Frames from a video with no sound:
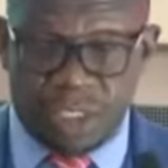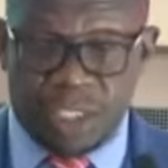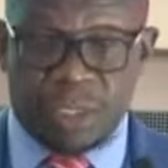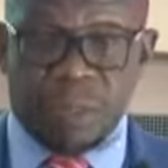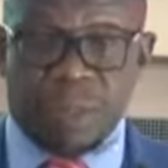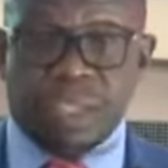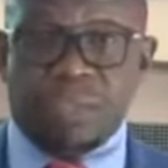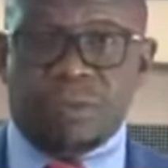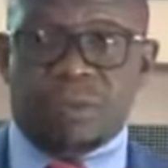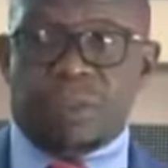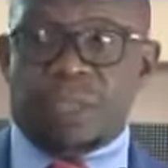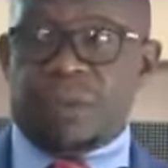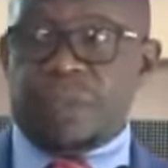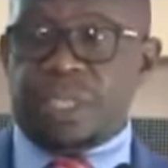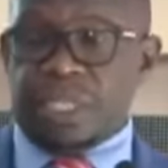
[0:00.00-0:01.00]
status,
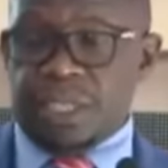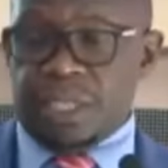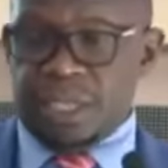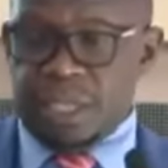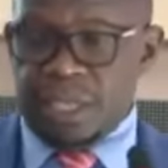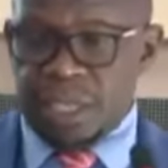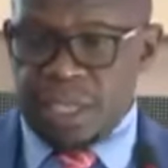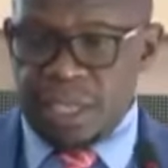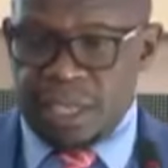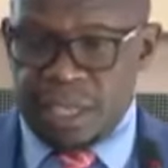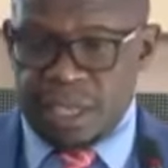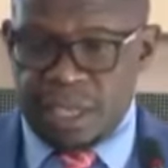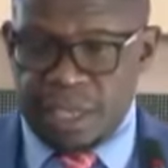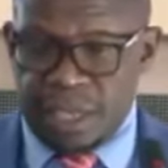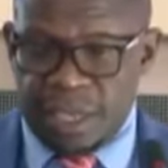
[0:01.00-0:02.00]
especially for the retail
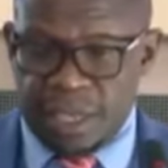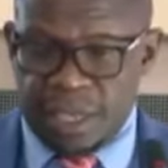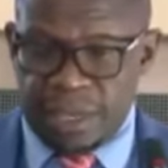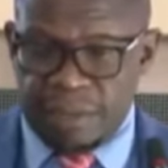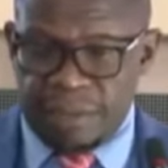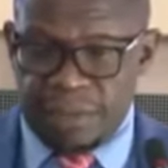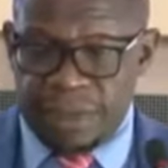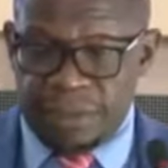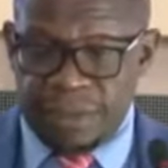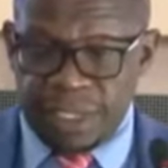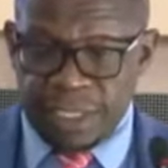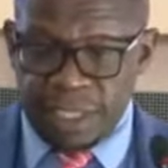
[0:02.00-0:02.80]
um,